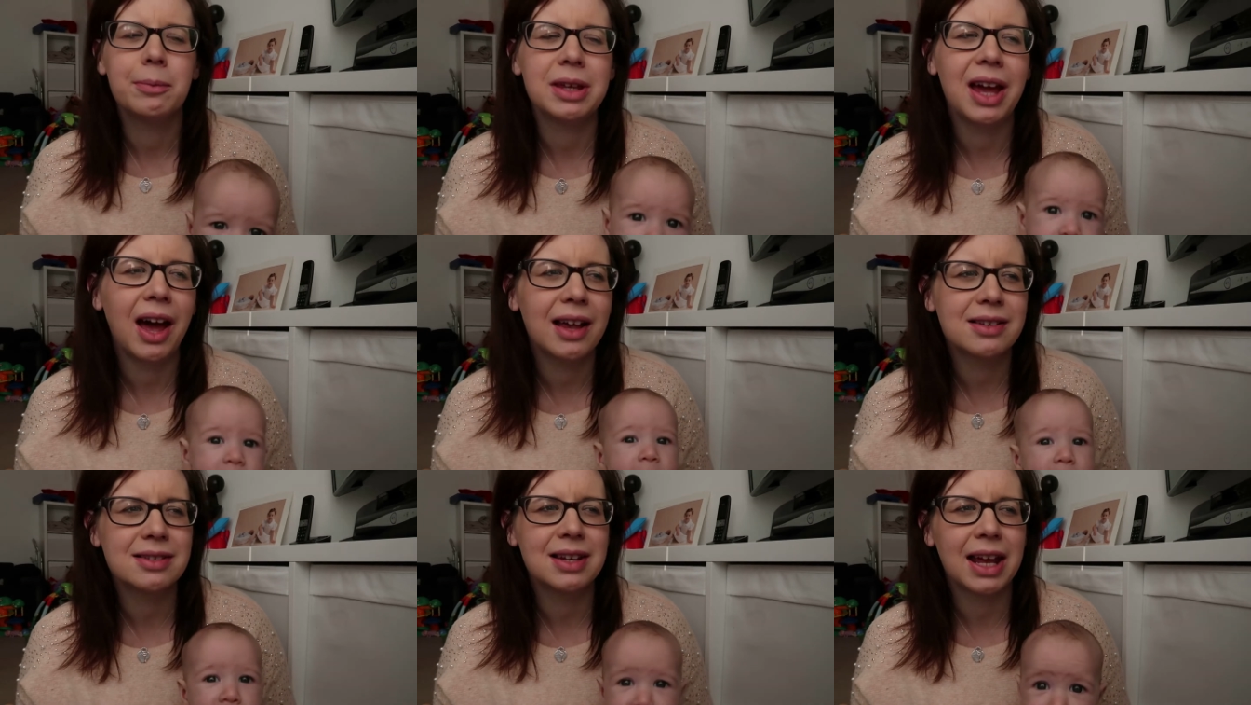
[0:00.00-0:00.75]
He
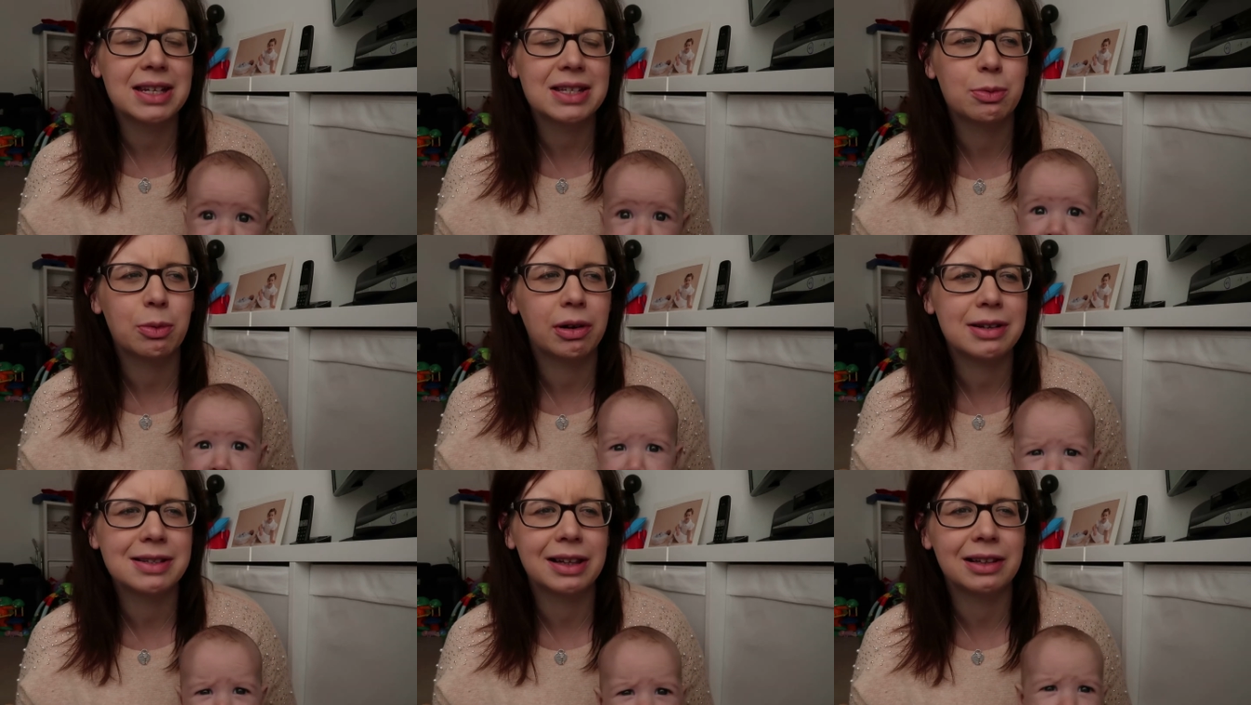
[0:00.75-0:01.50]
has nights
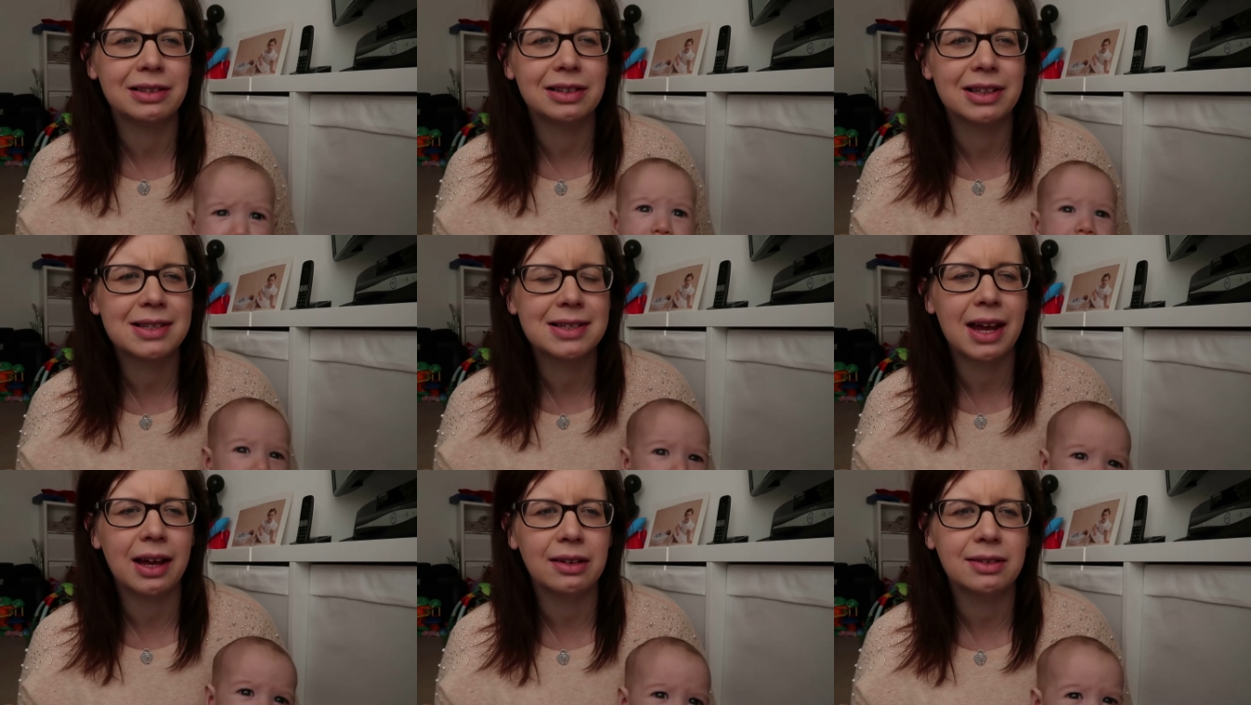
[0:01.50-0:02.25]
where he's a little
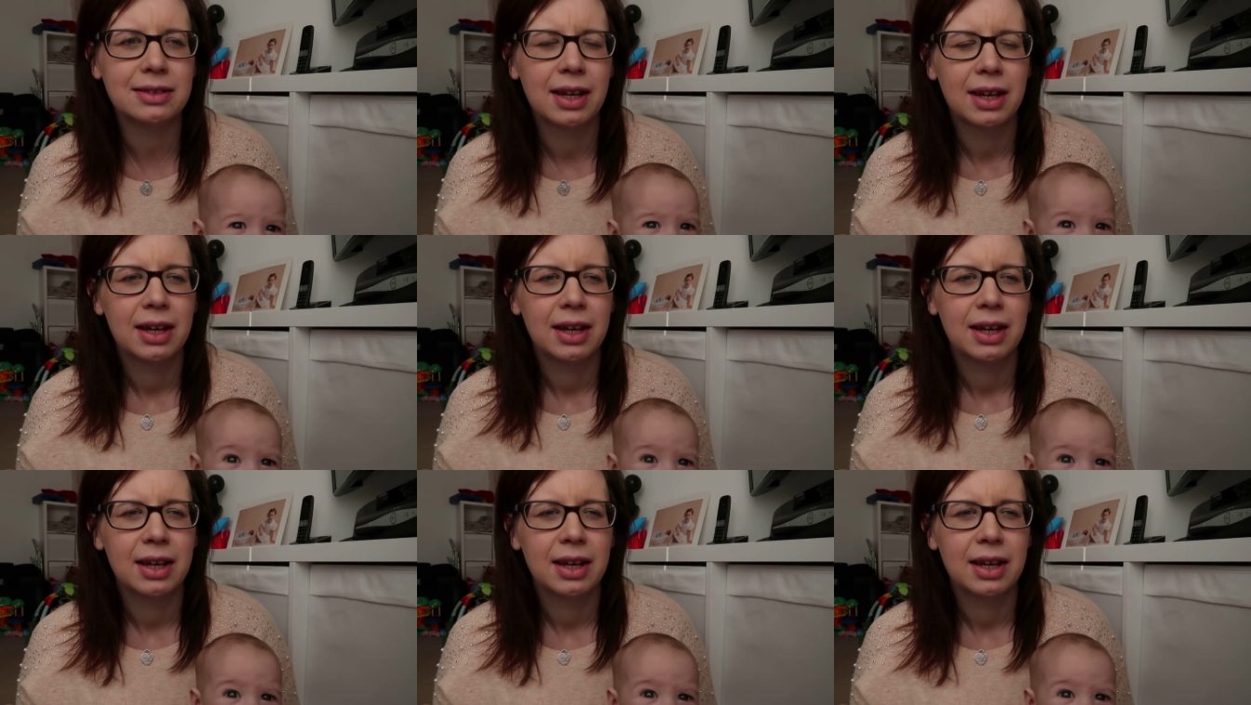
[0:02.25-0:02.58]
unsettled.